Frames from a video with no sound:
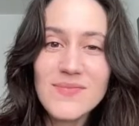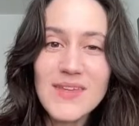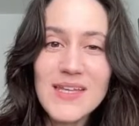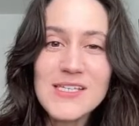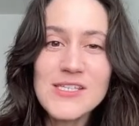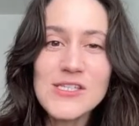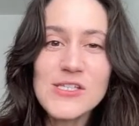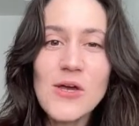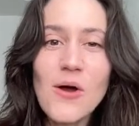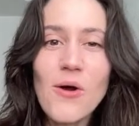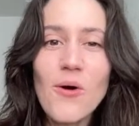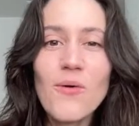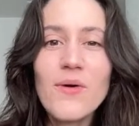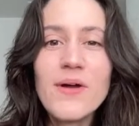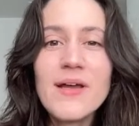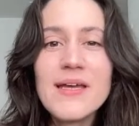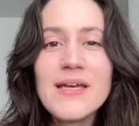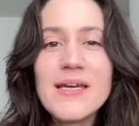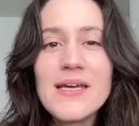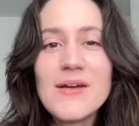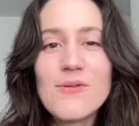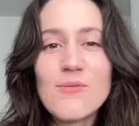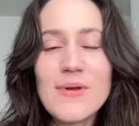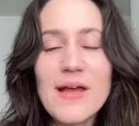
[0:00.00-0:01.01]
So
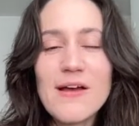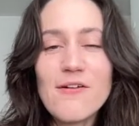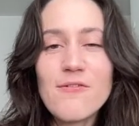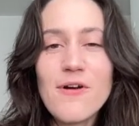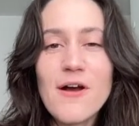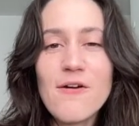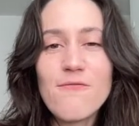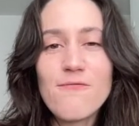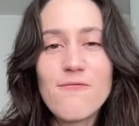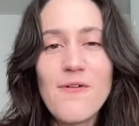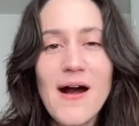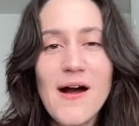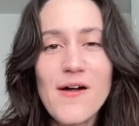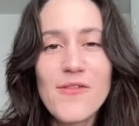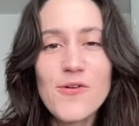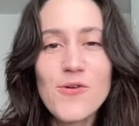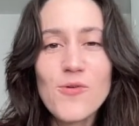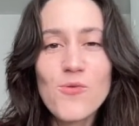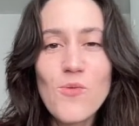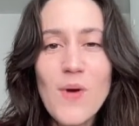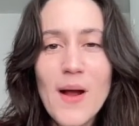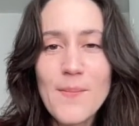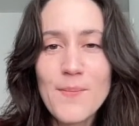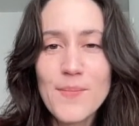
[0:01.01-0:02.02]
we have Father
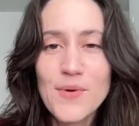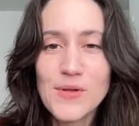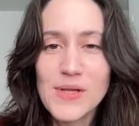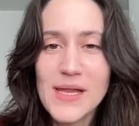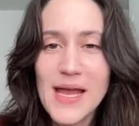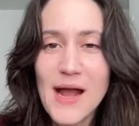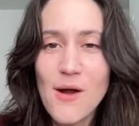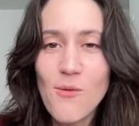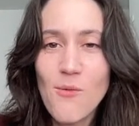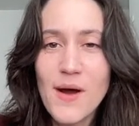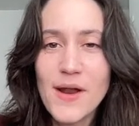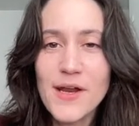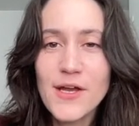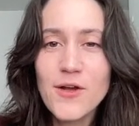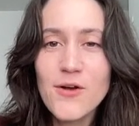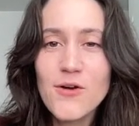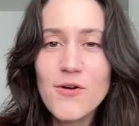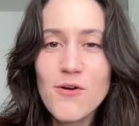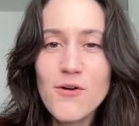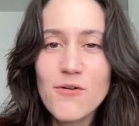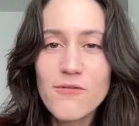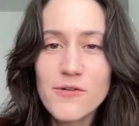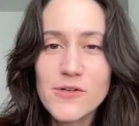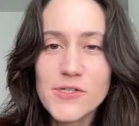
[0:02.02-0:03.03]
Wemberly. I want to go
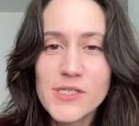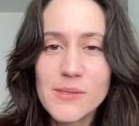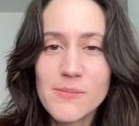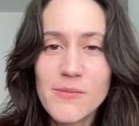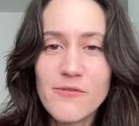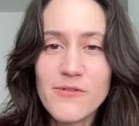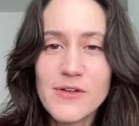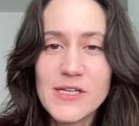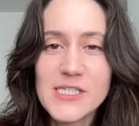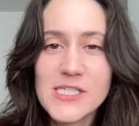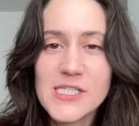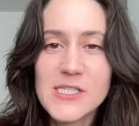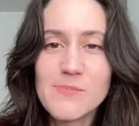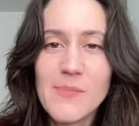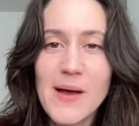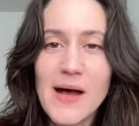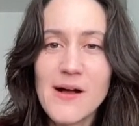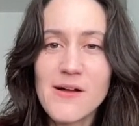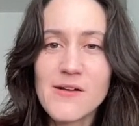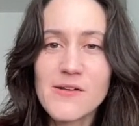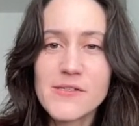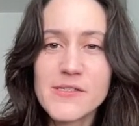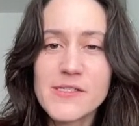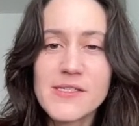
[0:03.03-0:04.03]
over some of his
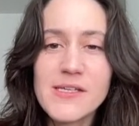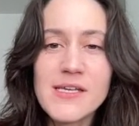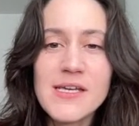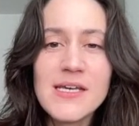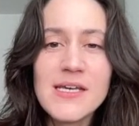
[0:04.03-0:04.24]
spells.